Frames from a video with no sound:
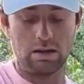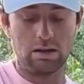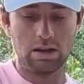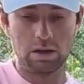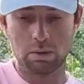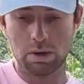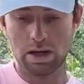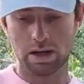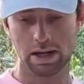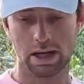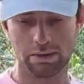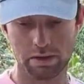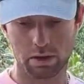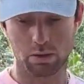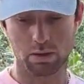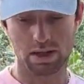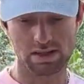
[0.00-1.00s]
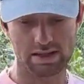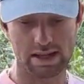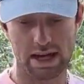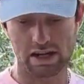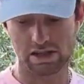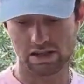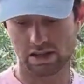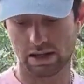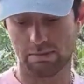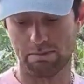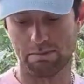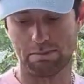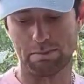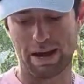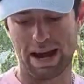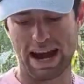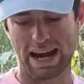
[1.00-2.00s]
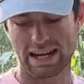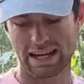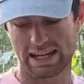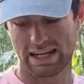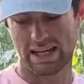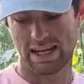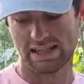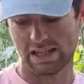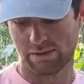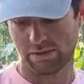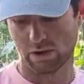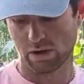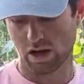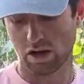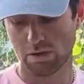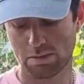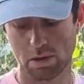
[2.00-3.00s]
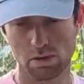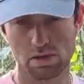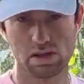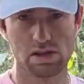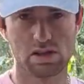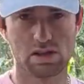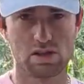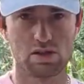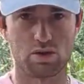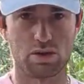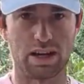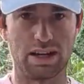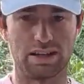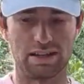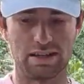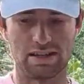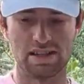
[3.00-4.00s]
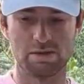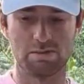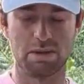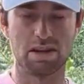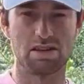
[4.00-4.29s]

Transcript: the only way you can have your wrist actually back is if your elbow straightens,